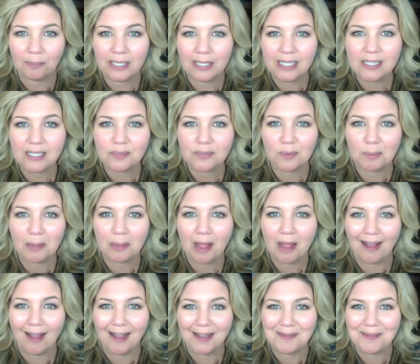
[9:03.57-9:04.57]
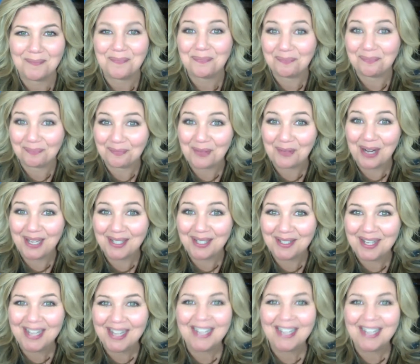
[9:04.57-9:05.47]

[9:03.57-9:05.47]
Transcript: Please reply. Right?